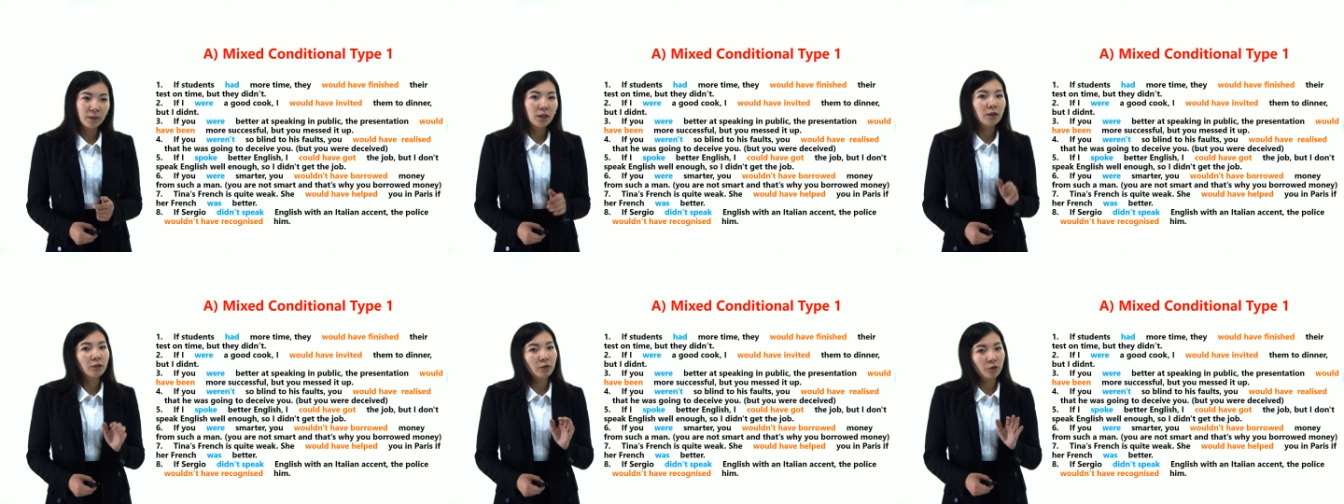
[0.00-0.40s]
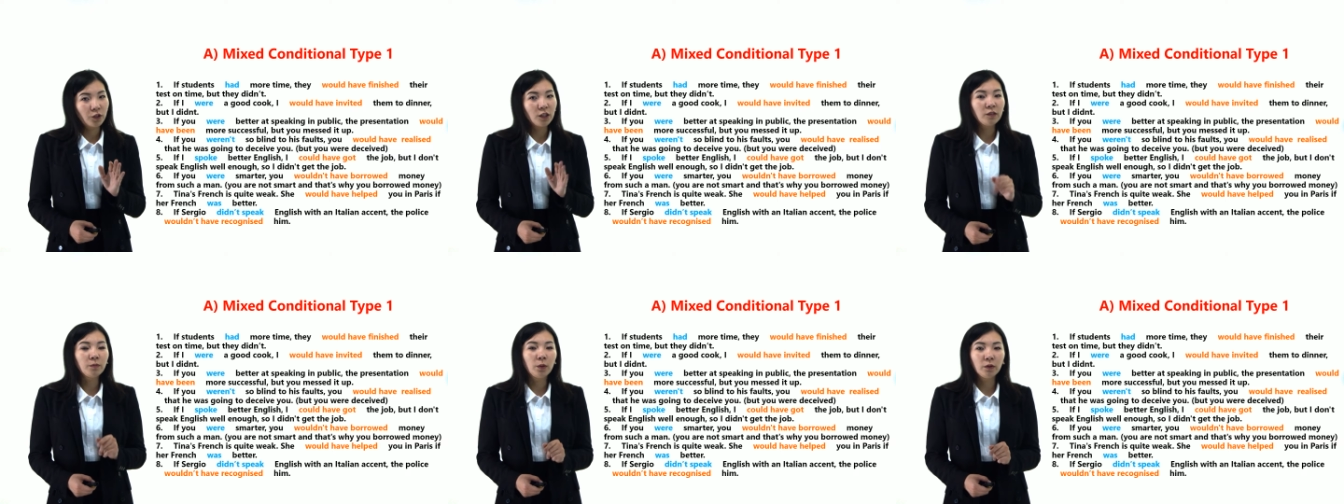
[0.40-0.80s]
So
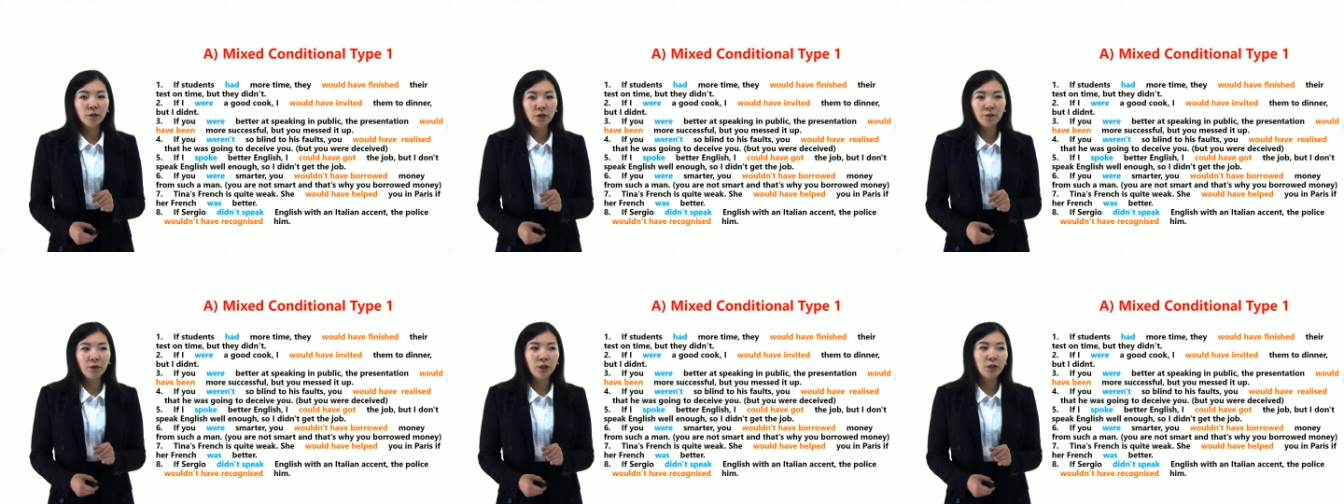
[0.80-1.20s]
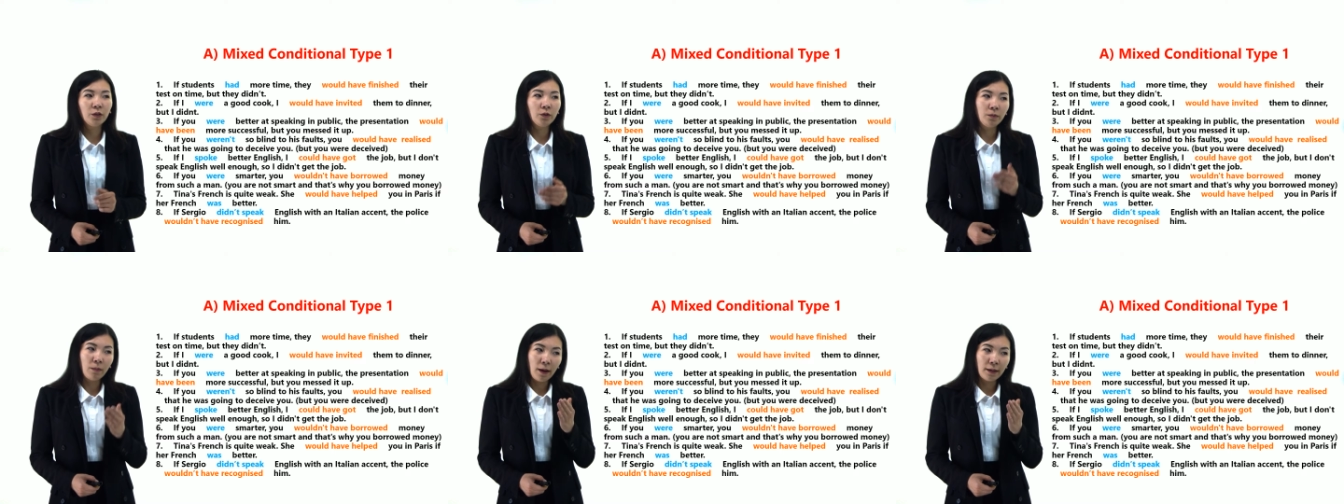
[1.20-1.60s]
just pause the
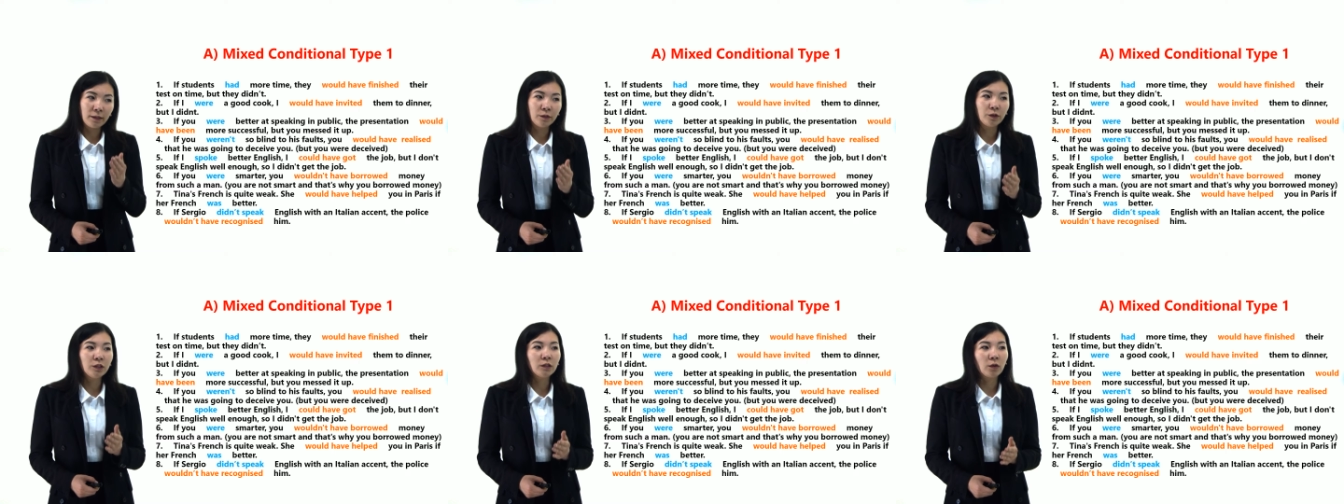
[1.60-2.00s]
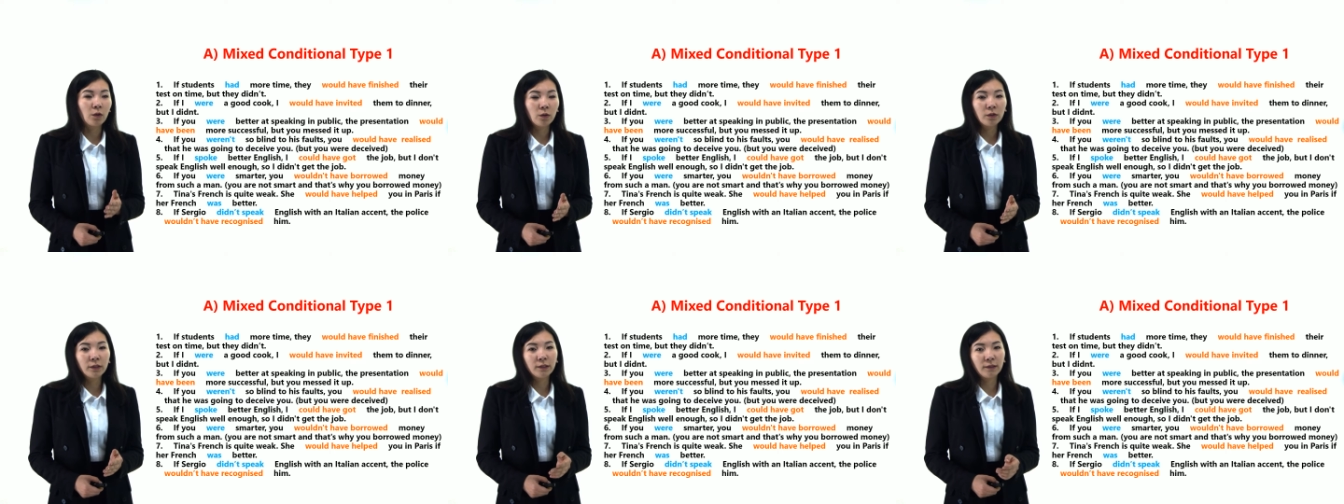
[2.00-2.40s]
video and read
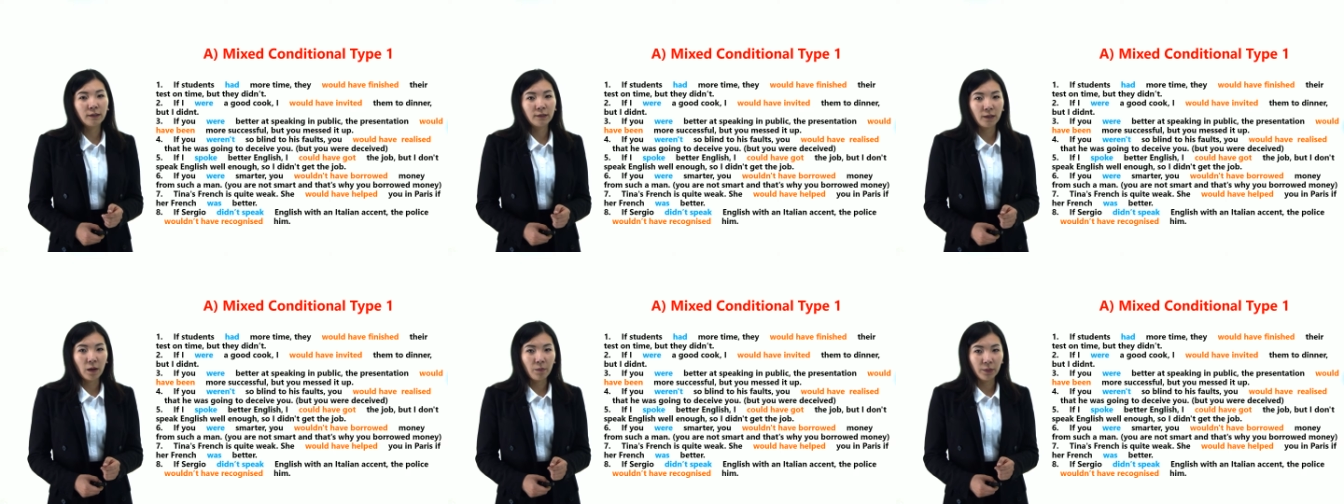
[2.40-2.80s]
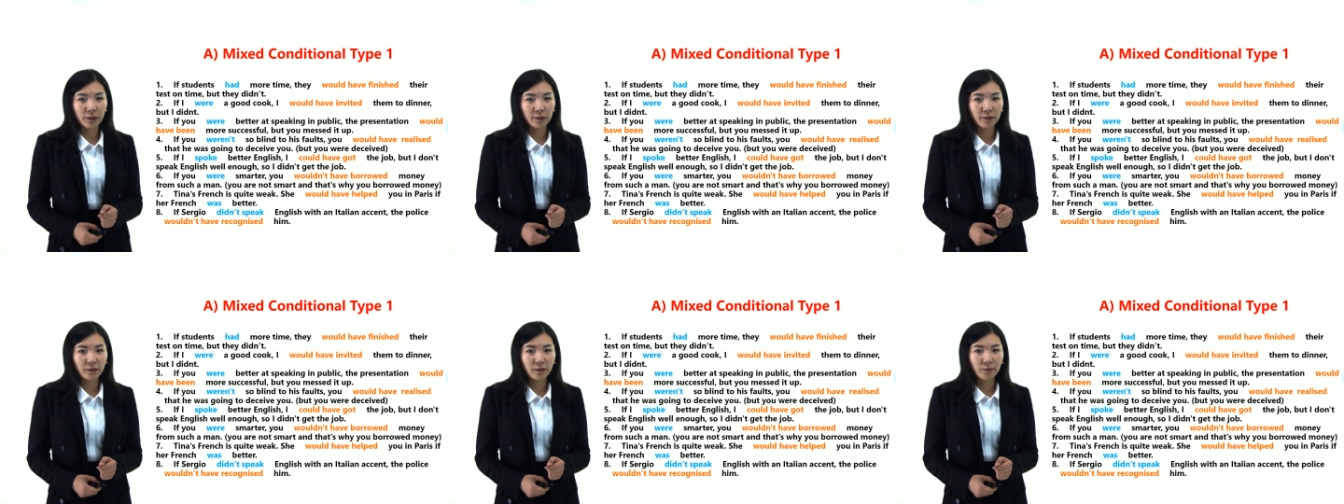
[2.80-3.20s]
all these
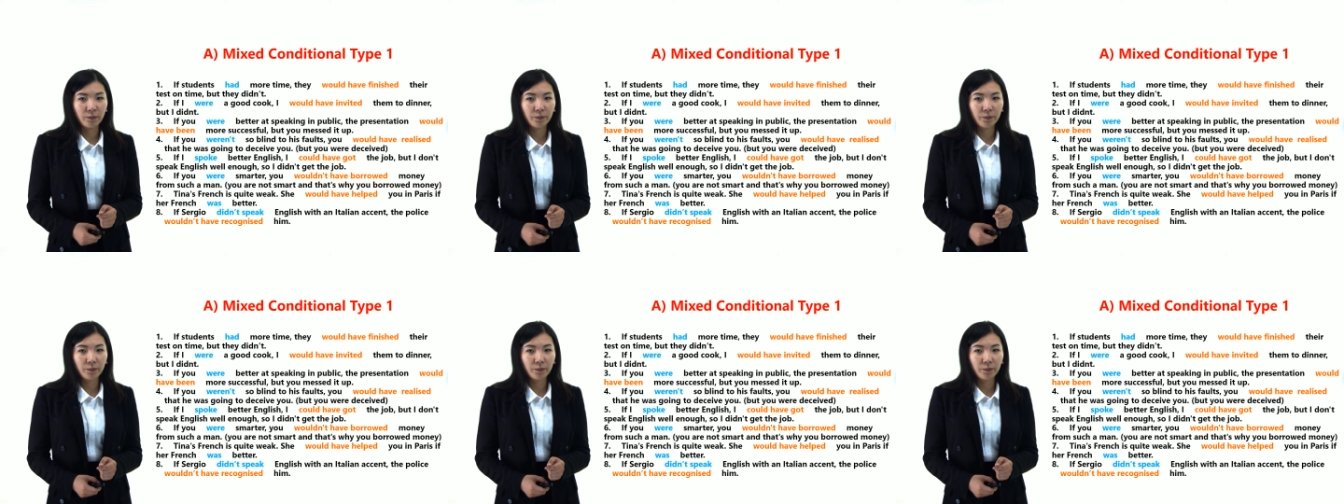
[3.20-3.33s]
examples.